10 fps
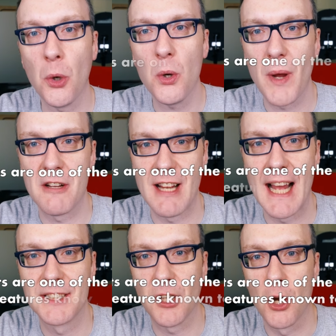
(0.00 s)
Norway
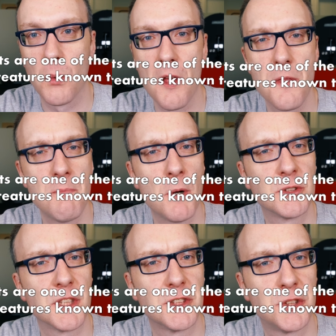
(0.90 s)
rats are one of the
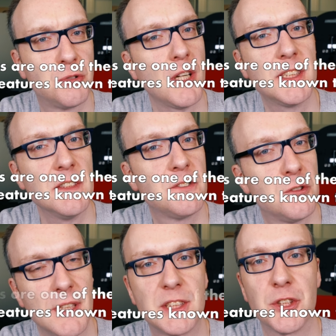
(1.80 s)
most destructive
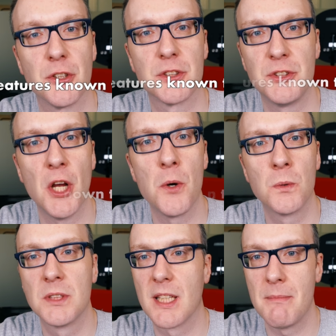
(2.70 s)
creatures
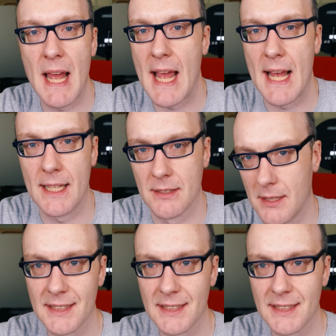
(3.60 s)
known to man.